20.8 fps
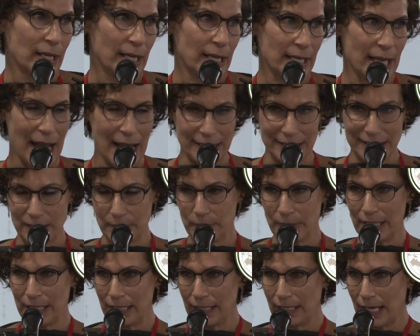It has to
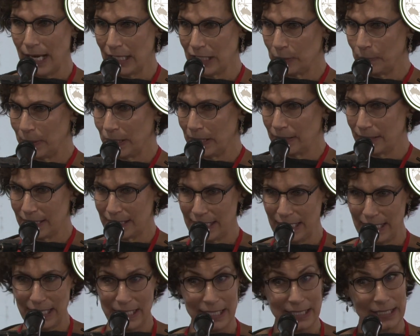be H P L
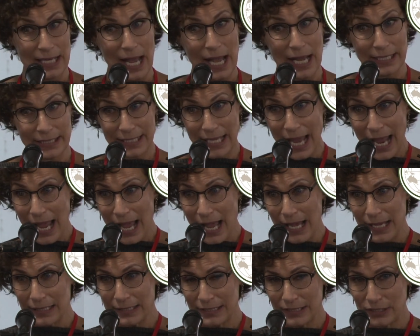C and not
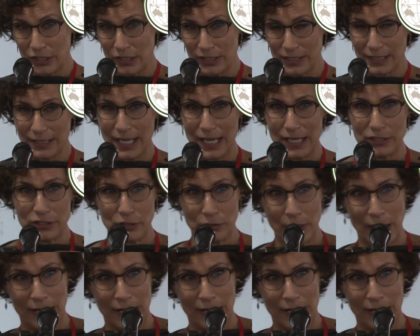gas, just in case you